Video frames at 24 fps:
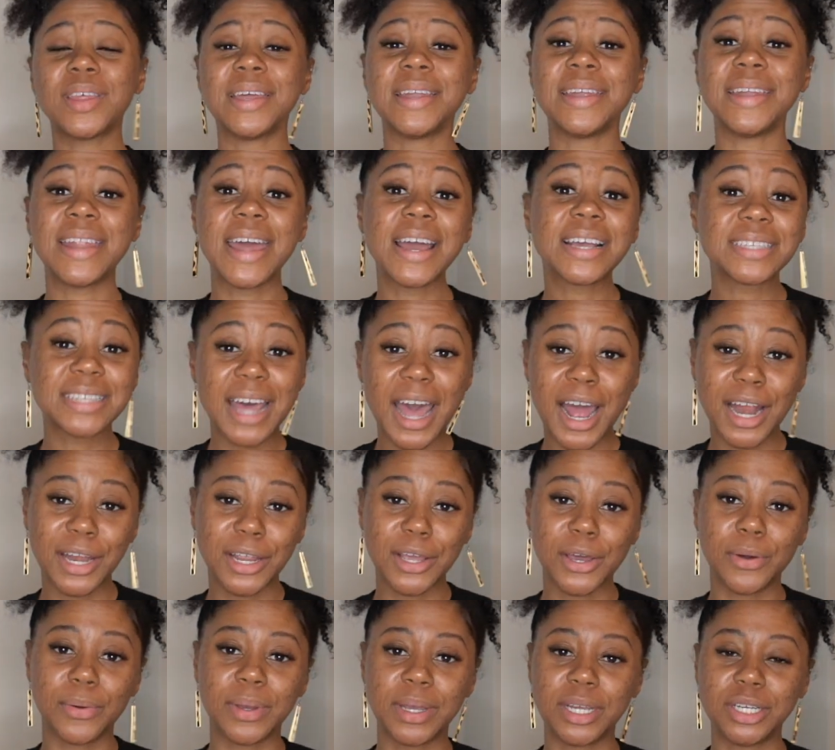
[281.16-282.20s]
the next
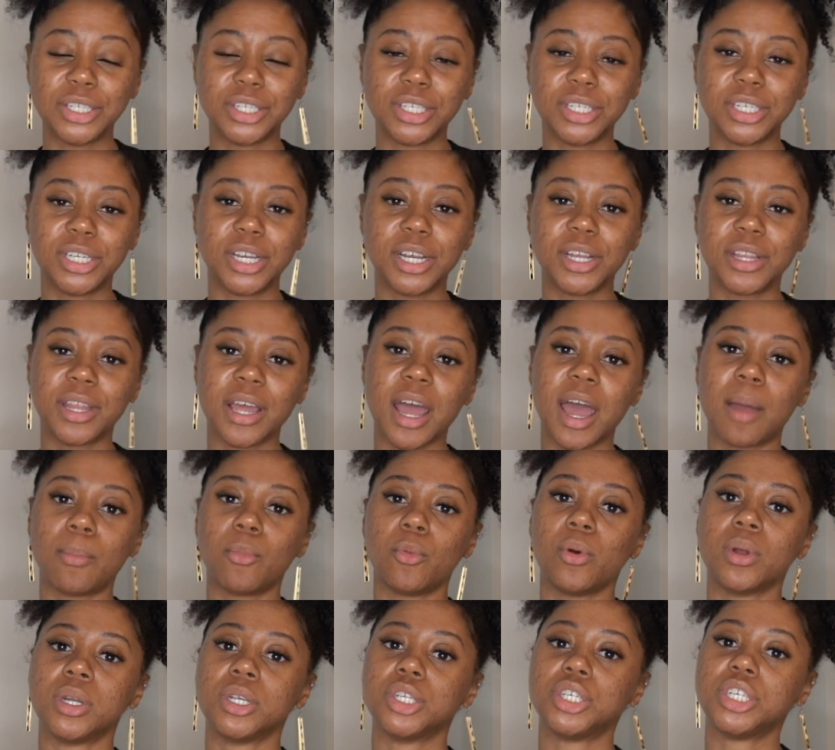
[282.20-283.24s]
audio engineer that I'm
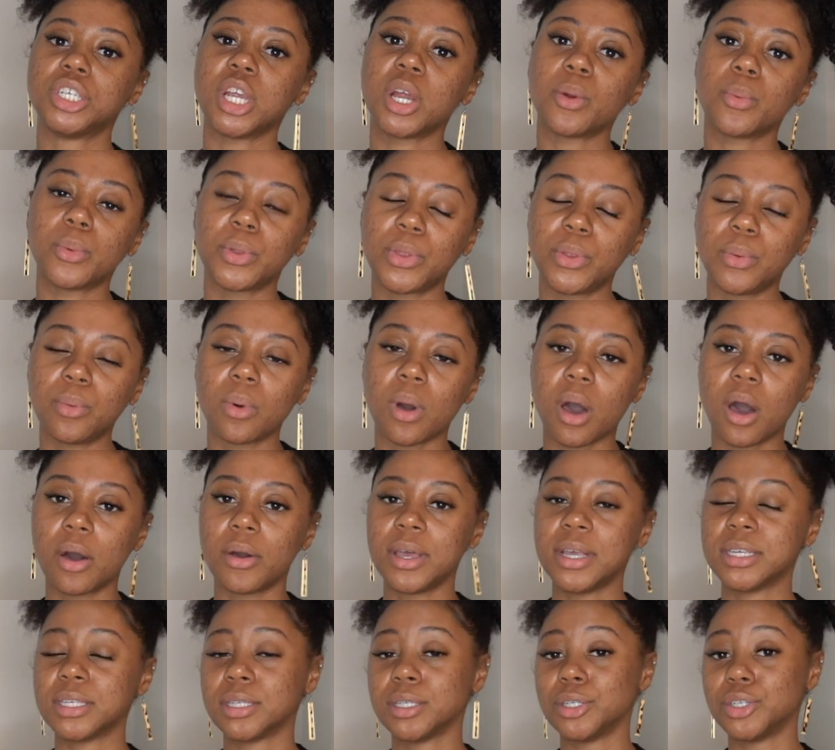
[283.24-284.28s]
going to share with you all
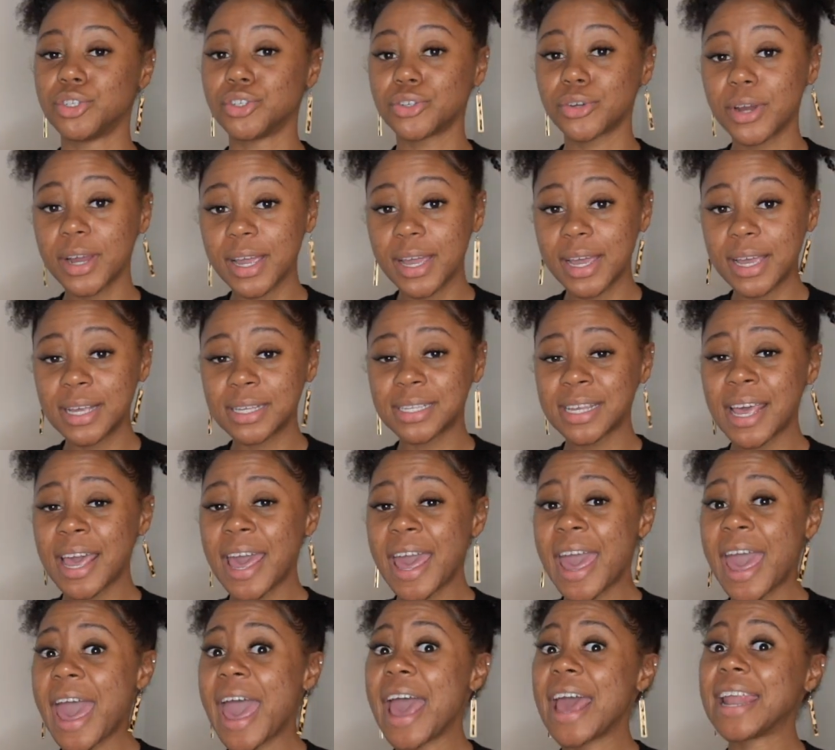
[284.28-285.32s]
is Latrez,
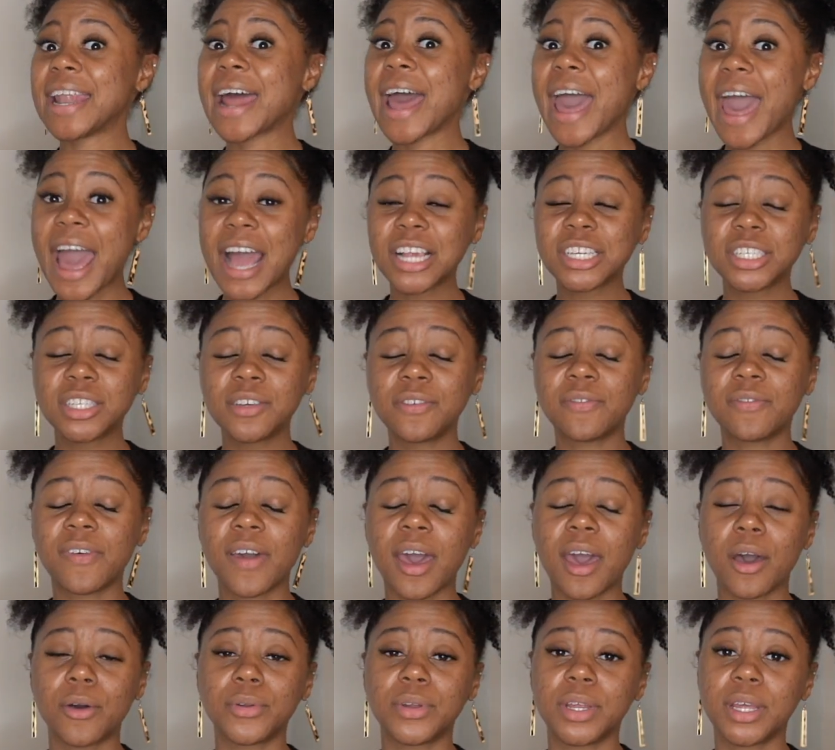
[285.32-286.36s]
and I actually
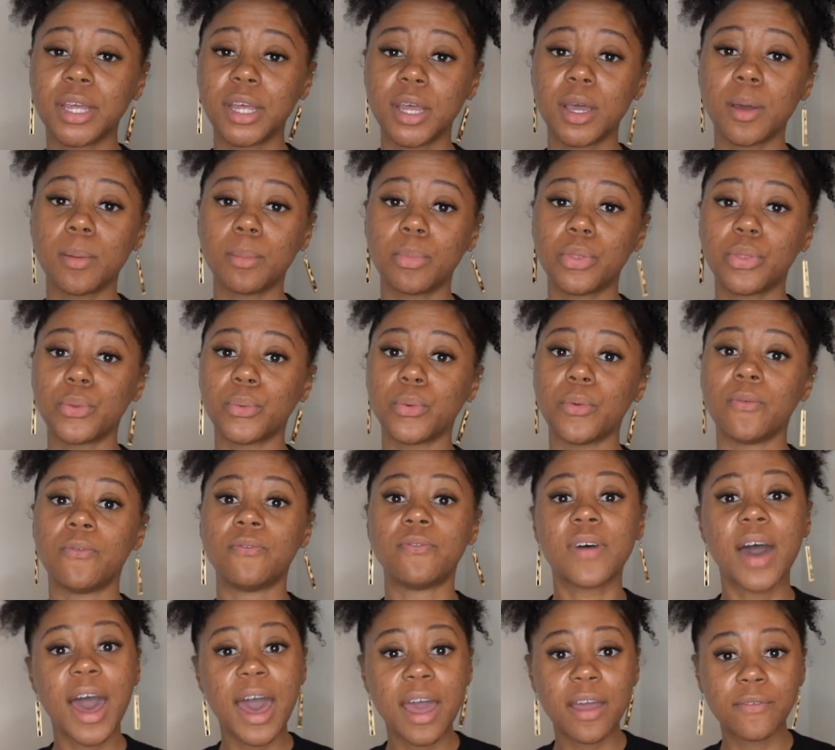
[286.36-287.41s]
found him through
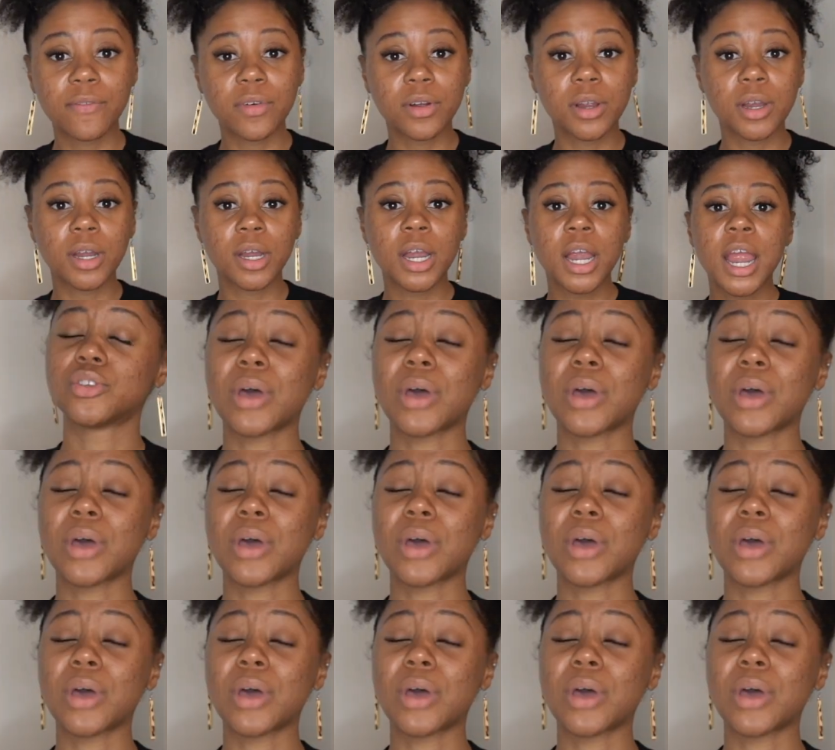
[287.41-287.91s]
Fiverr.